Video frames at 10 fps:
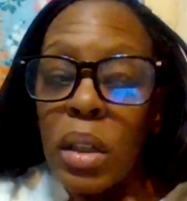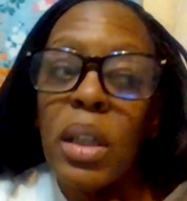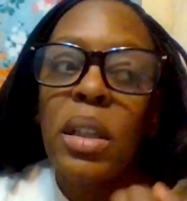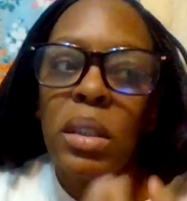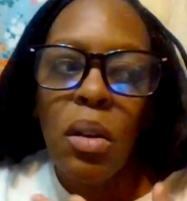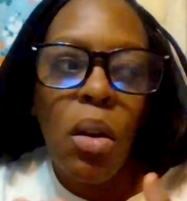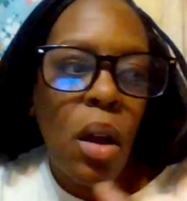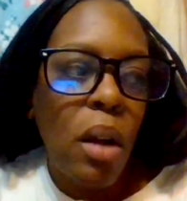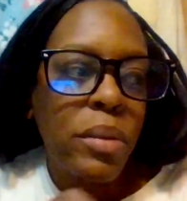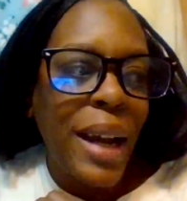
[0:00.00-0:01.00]
a soak
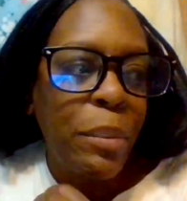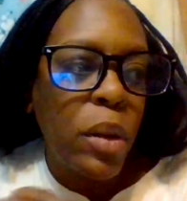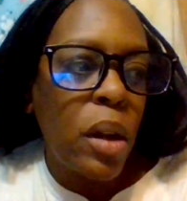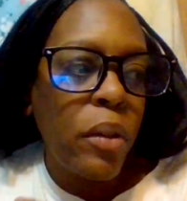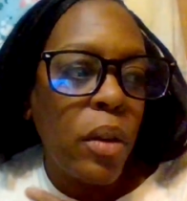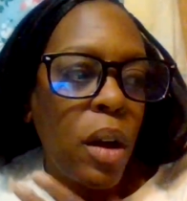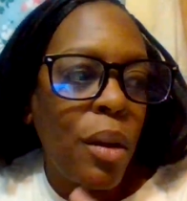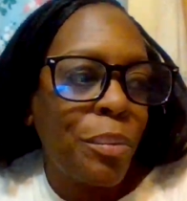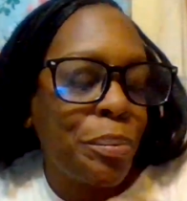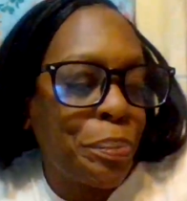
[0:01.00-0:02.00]
off type of um.